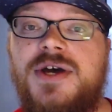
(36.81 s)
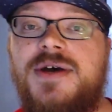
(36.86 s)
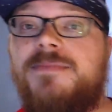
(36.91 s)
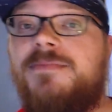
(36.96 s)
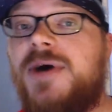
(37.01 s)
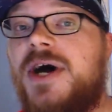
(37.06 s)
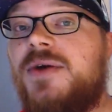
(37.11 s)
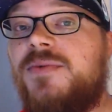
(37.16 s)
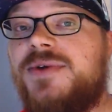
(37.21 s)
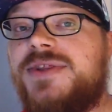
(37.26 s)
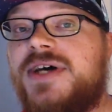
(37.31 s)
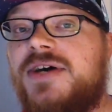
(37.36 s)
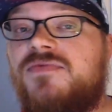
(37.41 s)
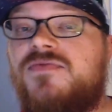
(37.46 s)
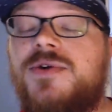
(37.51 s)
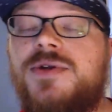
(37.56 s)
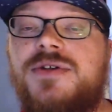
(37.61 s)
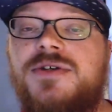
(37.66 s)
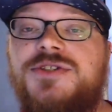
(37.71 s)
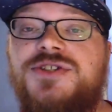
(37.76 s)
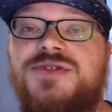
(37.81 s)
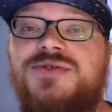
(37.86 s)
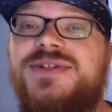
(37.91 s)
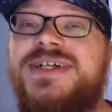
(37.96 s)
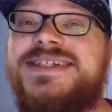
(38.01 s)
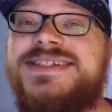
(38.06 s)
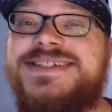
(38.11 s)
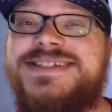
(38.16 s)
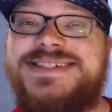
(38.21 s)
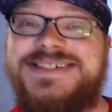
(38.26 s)
But without further ado,
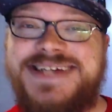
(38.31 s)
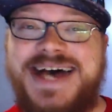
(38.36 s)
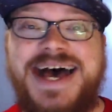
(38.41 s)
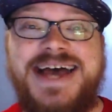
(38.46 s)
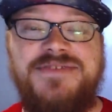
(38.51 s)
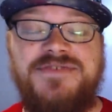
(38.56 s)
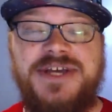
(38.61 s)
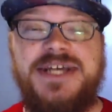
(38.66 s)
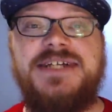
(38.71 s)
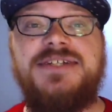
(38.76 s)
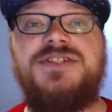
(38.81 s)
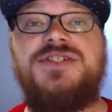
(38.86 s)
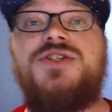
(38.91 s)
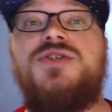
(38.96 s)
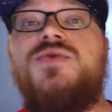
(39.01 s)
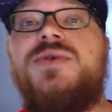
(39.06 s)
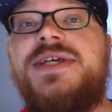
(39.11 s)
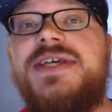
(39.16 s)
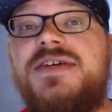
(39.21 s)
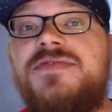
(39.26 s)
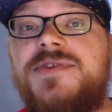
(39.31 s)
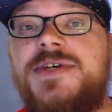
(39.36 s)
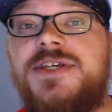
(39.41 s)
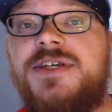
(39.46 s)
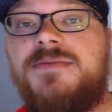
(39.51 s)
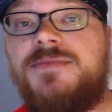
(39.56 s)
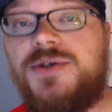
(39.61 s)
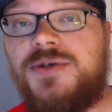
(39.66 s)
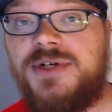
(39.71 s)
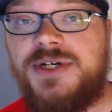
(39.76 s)
let's dive into Eevee
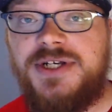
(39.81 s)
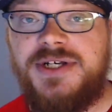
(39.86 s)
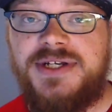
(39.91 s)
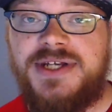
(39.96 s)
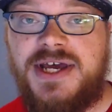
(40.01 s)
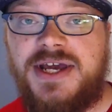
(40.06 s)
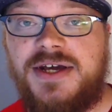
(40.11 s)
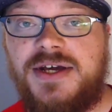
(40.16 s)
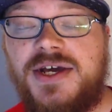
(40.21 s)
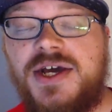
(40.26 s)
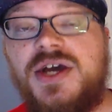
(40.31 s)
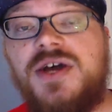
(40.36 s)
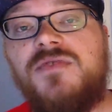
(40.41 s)
Community Day.